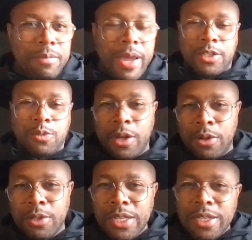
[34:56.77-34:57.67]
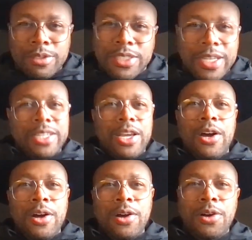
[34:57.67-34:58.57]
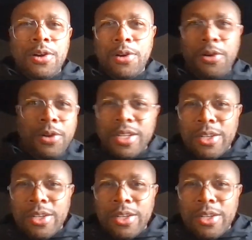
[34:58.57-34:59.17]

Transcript: Maxwell was like, yo.